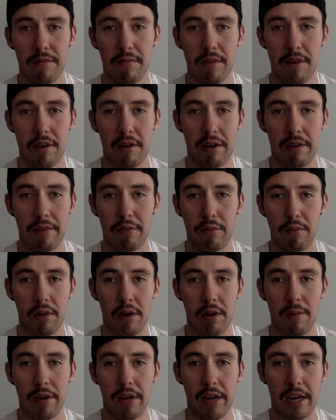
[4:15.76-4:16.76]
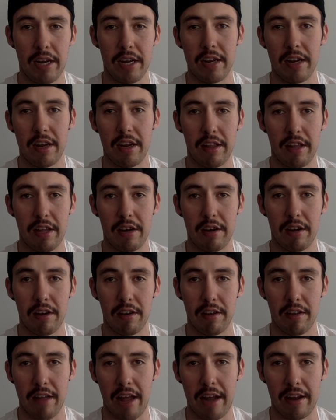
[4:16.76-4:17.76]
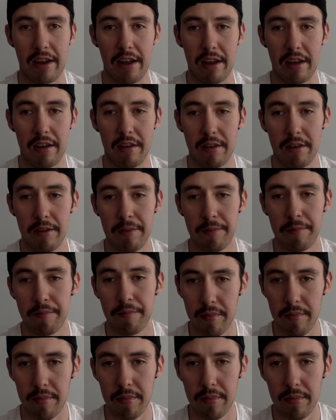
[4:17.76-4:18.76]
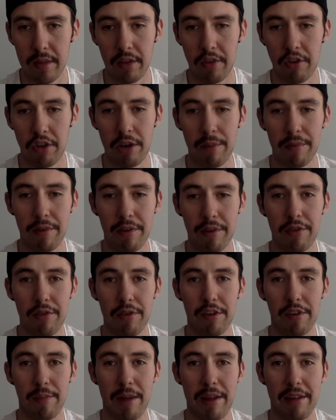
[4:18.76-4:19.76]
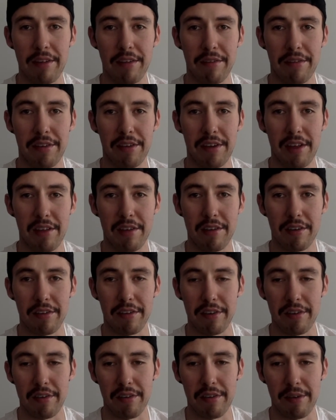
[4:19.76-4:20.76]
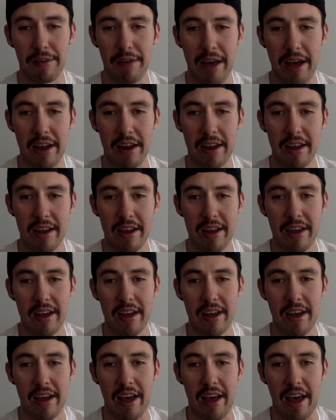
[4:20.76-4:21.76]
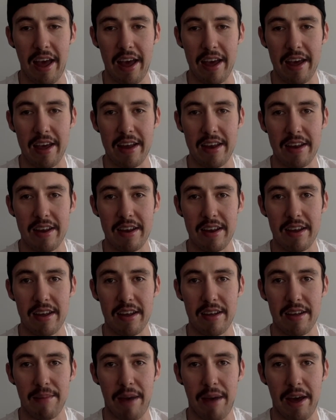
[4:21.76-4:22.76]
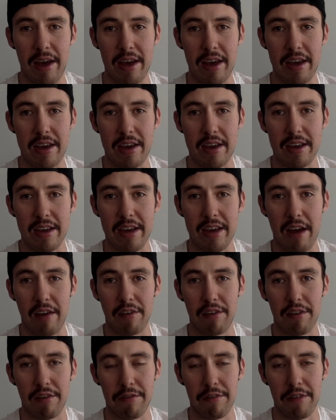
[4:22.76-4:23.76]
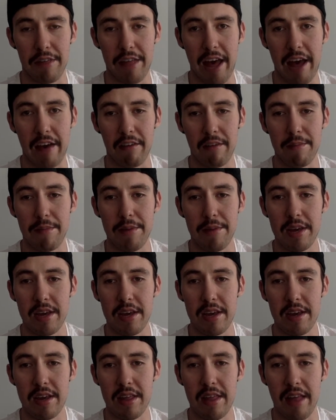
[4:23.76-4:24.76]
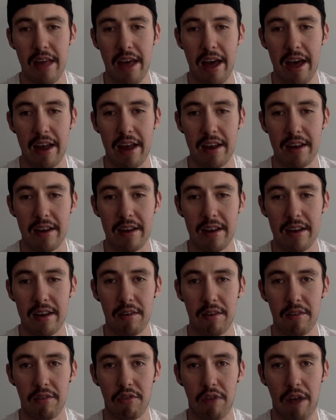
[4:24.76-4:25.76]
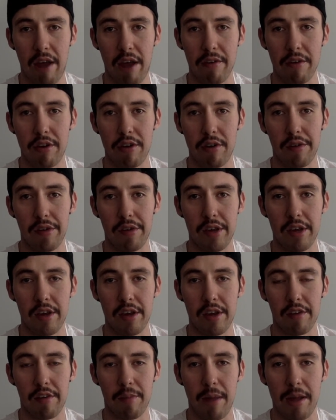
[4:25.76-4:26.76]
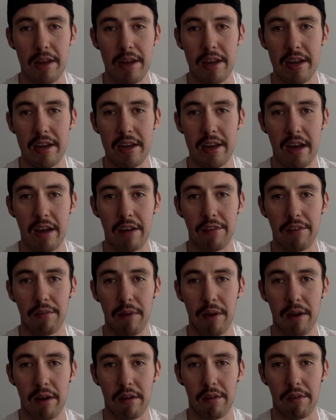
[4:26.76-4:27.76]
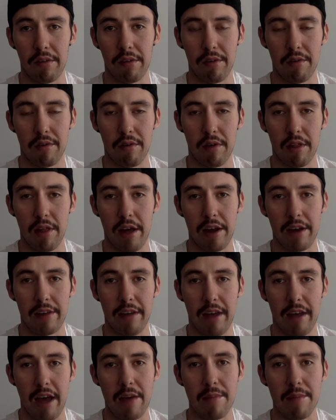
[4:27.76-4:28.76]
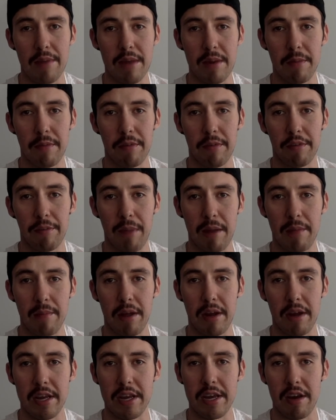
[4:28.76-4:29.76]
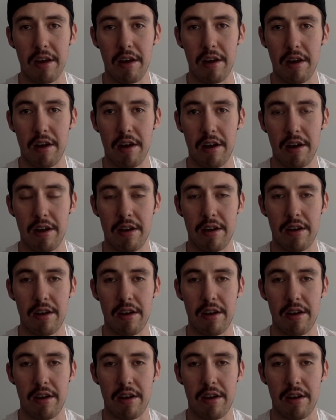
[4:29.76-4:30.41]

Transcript: don't have to worry about getting it done later on that day. Gyms are too expensive is another excuse that we had. And my counter for that would be that try reducing your spending elsewhere. So a lot of time people spend money on